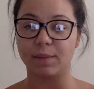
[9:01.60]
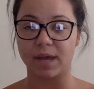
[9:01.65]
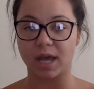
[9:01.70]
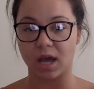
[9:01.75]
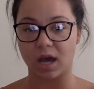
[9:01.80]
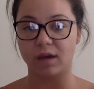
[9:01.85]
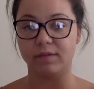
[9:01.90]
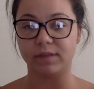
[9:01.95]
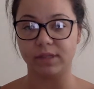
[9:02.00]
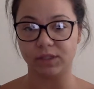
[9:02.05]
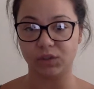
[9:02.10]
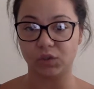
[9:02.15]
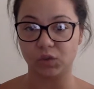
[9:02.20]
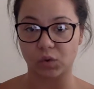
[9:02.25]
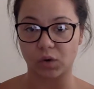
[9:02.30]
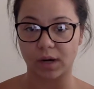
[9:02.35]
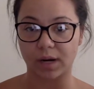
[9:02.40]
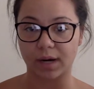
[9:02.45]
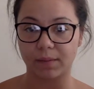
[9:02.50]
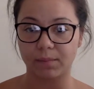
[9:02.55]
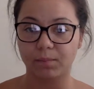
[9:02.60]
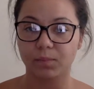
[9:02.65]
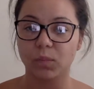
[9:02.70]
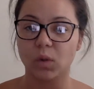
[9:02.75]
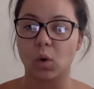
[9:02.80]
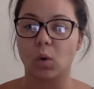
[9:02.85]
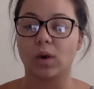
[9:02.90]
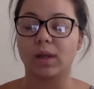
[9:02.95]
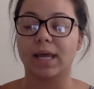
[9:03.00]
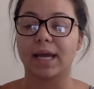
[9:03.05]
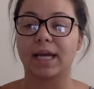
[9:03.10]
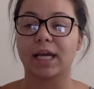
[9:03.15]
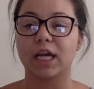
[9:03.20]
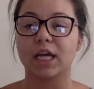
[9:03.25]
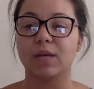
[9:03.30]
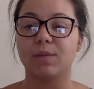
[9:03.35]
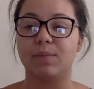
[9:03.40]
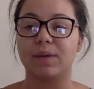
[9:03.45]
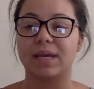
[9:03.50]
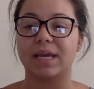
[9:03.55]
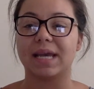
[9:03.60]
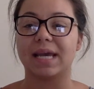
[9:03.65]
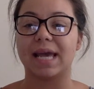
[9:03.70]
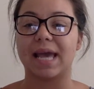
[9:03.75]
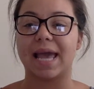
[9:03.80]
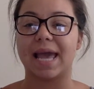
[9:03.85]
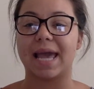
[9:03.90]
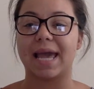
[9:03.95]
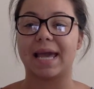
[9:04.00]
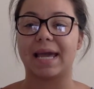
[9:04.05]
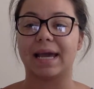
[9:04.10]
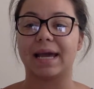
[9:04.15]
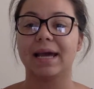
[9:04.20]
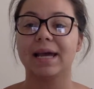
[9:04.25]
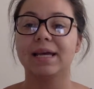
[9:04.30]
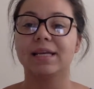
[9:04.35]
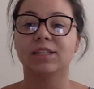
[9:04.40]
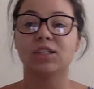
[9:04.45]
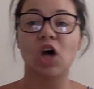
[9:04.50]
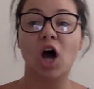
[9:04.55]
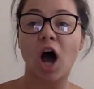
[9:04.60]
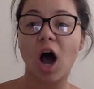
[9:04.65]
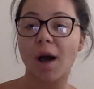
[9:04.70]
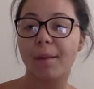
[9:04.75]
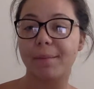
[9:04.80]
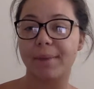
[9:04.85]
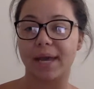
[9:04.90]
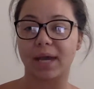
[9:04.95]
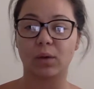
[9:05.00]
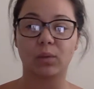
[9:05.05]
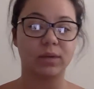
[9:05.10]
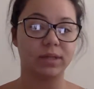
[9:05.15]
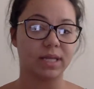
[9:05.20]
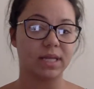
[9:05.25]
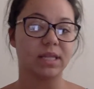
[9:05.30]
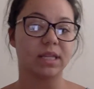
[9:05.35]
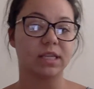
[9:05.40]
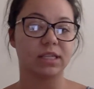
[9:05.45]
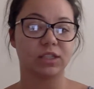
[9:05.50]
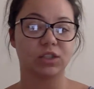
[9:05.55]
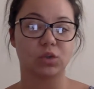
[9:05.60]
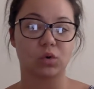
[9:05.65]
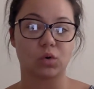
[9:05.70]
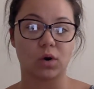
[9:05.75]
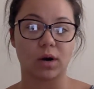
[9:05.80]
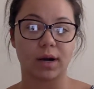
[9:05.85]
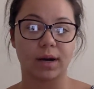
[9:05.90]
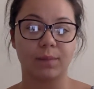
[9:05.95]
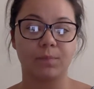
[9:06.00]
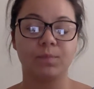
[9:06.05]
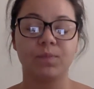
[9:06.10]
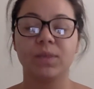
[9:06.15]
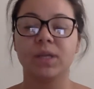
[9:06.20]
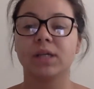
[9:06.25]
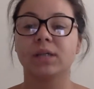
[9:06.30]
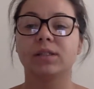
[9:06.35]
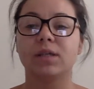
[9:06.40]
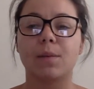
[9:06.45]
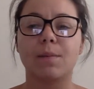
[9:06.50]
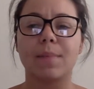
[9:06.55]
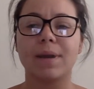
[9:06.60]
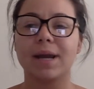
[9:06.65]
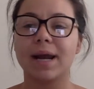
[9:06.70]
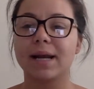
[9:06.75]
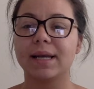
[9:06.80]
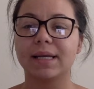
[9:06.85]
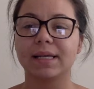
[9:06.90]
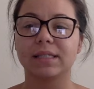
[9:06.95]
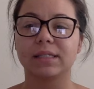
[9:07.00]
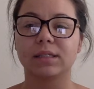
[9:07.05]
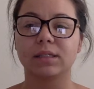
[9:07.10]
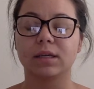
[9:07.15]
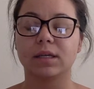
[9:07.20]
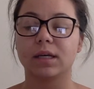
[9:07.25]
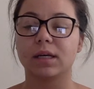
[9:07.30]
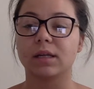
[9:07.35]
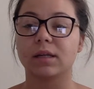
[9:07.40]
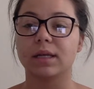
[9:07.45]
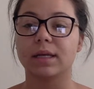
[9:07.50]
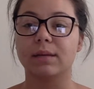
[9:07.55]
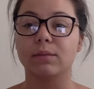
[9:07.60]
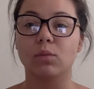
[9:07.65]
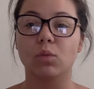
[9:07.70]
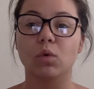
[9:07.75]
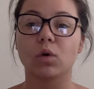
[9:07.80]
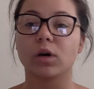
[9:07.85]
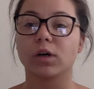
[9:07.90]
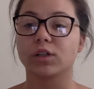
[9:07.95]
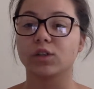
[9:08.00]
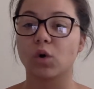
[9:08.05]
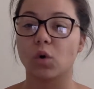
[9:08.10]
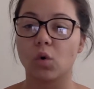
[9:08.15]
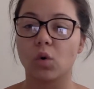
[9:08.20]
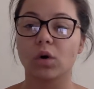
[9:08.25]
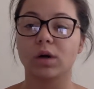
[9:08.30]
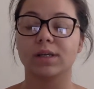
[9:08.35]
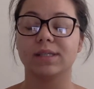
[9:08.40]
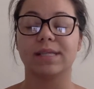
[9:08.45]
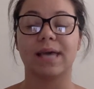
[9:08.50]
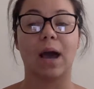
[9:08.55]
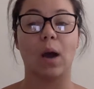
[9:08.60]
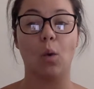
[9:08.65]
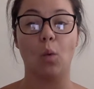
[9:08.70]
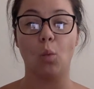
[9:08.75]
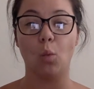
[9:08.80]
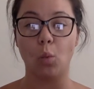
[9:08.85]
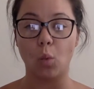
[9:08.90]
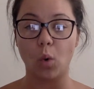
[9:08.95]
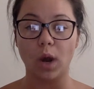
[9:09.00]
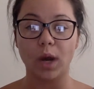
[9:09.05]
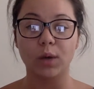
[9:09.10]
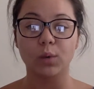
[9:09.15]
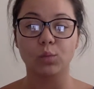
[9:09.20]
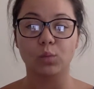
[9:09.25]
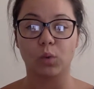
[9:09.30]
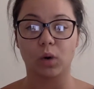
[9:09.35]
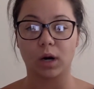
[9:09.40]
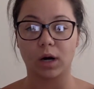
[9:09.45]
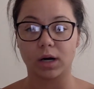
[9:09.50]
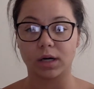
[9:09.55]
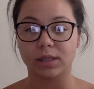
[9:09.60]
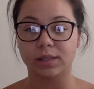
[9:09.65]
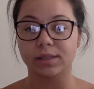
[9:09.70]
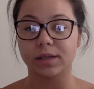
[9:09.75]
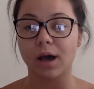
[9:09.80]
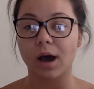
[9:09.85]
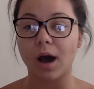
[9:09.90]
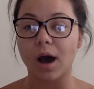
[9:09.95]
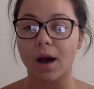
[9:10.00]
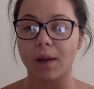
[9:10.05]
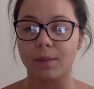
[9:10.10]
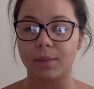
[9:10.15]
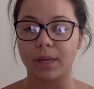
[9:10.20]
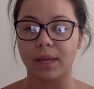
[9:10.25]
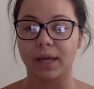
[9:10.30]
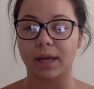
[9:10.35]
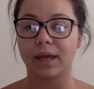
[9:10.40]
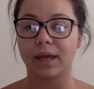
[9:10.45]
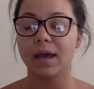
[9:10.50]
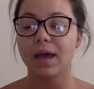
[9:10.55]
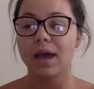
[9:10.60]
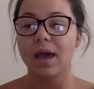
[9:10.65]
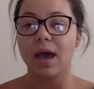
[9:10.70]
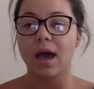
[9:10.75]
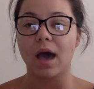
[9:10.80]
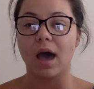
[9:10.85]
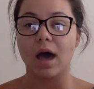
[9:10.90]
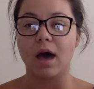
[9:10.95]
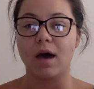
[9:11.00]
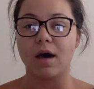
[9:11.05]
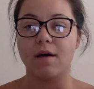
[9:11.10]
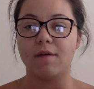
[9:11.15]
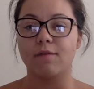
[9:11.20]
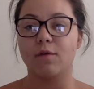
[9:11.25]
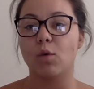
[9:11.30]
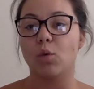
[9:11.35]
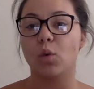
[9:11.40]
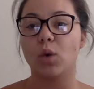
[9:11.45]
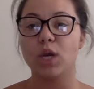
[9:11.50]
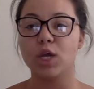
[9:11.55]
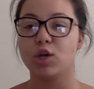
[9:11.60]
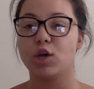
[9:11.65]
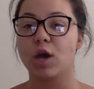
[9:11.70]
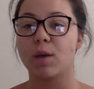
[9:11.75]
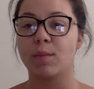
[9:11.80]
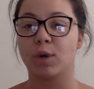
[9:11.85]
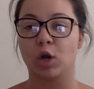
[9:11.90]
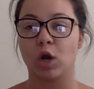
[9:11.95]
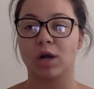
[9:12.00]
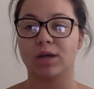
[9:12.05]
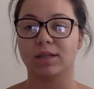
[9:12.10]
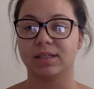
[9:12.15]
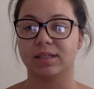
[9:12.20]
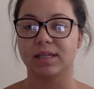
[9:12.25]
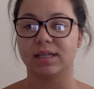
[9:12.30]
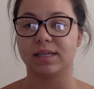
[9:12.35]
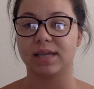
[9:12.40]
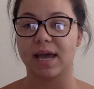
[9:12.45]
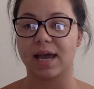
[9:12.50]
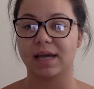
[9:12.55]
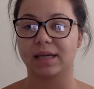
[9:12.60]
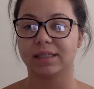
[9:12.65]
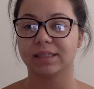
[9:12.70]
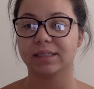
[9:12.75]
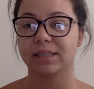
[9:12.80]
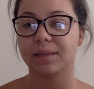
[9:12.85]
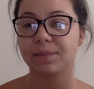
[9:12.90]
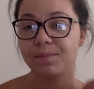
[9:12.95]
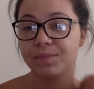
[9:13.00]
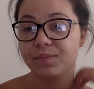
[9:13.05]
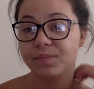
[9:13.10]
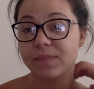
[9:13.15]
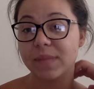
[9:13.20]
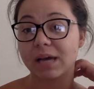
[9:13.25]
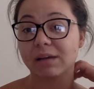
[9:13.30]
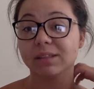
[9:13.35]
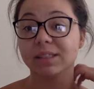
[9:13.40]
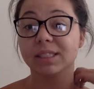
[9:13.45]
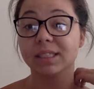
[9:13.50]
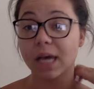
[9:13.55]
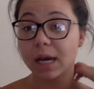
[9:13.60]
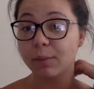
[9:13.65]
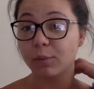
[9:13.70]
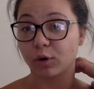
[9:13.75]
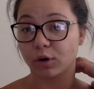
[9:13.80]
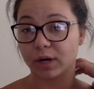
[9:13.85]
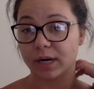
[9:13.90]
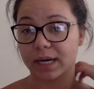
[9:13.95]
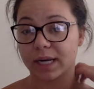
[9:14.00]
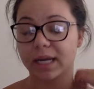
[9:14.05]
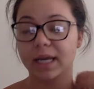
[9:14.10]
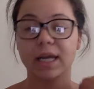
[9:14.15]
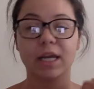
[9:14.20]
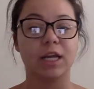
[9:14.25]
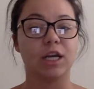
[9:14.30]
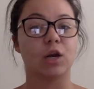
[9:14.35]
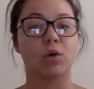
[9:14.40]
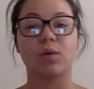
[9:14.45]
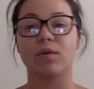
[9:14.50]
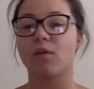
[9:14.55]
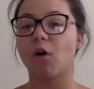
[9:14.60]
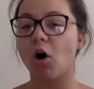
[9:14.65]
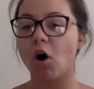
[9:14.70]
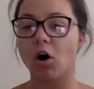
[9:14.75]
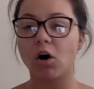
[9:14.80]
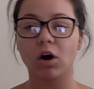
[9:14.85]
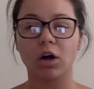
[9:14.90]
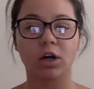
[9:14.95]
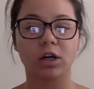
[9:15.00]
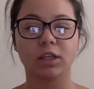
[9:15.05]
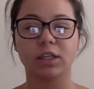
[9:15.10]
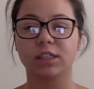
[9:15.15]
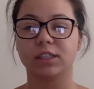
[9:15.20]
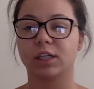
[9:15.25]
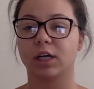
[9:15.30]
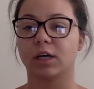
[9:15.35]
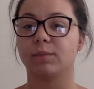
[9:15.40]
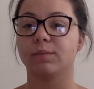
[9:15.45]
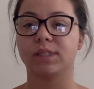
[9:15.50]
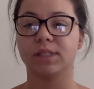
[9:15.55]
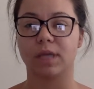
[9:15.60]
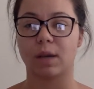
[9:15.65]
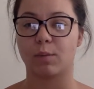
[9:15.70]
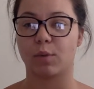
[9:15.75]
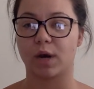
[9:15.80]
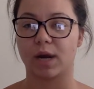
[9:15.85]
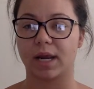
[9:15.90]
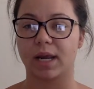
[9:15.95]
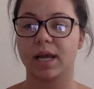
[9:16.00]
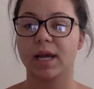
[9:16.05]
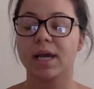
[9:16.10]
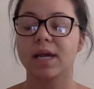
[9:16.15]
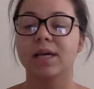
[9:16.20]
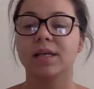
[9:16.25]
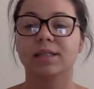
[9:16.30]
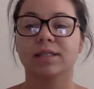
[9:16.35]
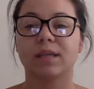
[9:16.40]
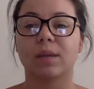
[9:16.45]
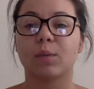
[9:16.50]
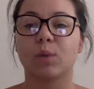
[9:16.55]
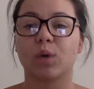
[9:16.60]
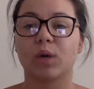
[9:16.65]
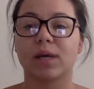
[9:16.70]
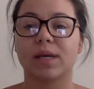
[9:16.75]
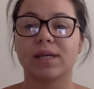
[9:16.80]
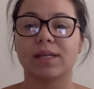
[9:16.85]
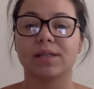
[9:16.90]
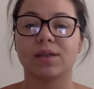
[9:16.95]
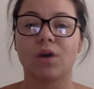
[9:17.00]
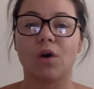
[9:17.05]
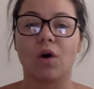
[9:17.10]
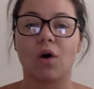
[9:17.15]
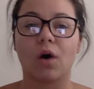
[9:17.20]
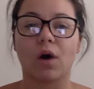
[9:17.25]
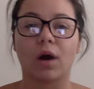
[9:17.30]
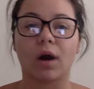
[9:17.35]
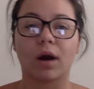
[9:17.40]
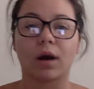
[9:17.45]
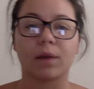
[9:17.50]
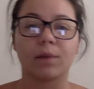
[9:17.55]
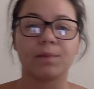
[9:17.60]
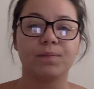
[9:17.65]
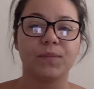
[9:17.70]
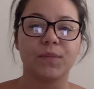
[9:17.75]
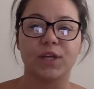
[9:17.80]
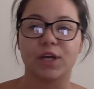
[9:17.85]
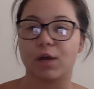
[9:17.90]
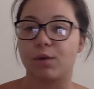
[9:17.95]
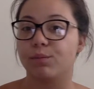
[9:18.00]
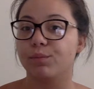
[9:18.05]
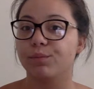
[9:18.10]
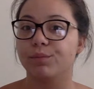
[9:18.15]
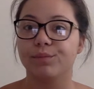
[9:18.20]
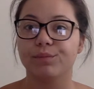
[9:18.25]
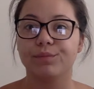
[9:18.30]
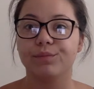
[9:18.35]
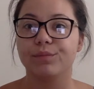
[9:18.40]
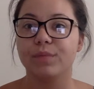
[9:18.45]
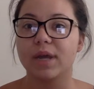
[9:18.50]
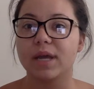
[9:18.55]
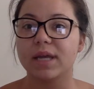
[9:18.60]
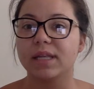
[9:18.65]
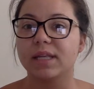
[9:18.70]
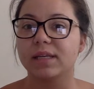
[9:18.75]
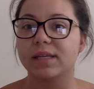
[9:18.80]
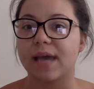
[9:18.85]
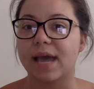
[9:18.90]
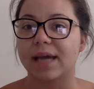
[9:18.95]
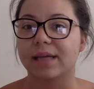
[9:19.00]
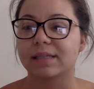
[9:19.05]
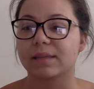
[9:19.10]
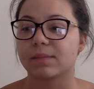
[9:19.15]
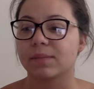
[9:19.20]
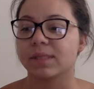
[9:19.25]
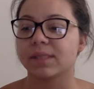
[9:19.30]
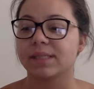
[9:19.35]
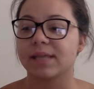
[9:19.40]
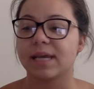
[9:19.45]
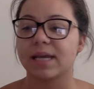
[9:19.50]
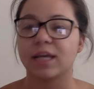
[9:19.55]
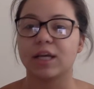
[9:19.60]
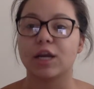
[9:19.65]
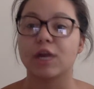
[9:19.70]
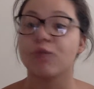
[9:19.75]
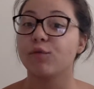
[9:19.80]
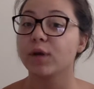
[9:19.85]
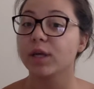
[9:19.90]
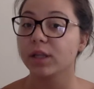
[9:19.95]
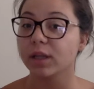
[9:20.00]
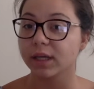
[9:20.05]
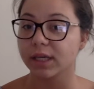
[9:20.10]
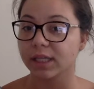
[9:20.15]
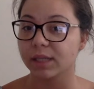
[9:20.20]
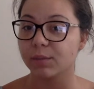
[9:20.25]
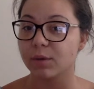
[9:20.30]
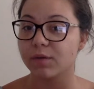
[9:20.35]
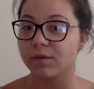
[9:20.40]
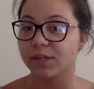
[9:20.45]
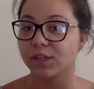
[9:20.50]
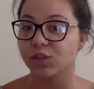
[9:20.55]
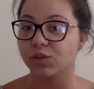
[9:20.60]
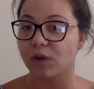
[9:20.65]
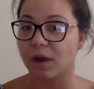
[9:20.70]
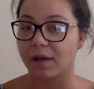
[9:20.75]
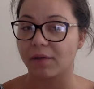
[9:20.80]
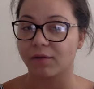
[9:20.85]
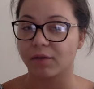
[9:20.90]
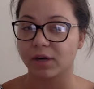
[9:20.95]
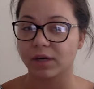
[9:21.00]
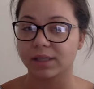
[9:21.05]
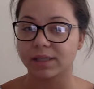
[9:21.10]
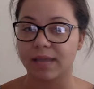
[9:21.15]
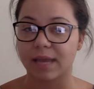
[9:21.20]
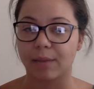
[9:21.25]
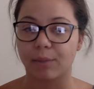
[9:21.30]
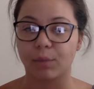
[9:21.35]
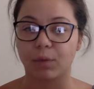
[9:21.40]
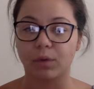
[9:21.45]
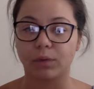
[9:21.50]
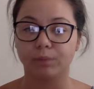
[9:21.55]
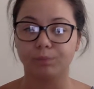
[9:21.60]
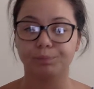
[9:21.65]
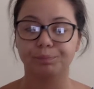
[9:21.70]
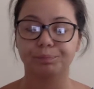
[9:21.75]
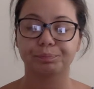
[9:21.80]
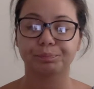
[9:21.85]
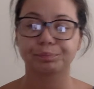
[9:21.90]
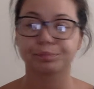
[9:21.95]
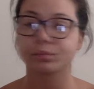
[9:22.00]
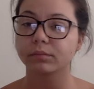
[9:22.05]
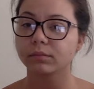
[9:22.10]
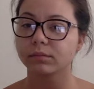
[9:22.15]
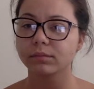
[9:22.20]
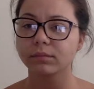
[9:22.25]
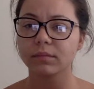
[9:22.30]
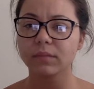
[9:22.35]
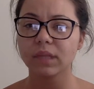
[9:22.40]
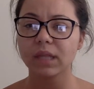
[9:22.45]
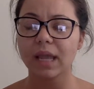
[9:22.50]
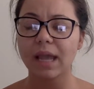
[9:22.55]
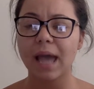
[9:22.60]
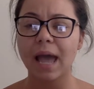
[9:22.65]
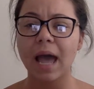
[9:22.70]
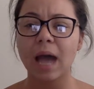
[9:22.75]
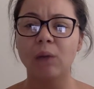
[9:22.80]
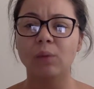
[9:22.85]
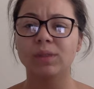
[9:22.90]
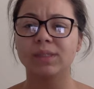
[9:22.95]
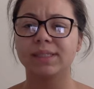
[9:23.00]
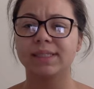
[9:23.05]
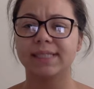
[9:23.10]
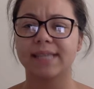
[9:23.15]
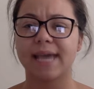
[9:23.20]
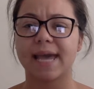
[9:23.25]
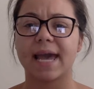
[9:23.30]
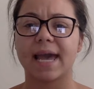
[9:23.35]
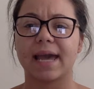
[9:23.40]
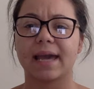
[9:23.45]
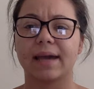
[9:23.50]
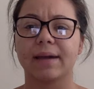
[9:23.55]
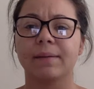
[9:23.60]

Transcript: of the story, or that could be a topic within the story. So main idea is going to lean more towards that one word topic of what you come across in the text. Now, summary, we've all heard this term summary. Summaries are, in the text, I'm going to say, if we look at the movie Shrek, for example, I would say,